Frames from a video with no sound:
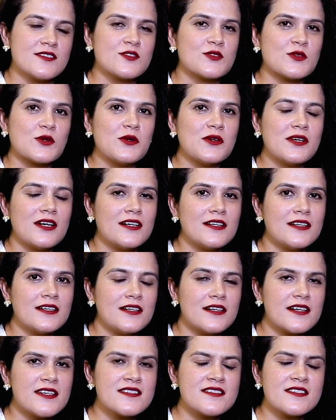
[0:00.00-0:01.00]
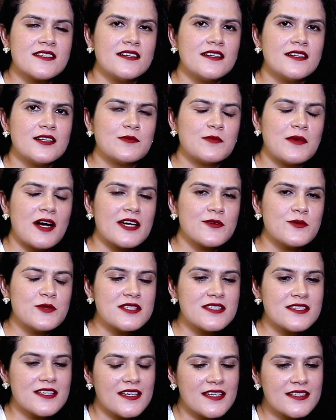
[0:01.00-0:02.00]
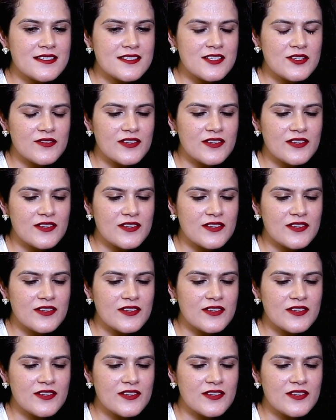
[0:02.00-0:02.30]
So, I would say it's a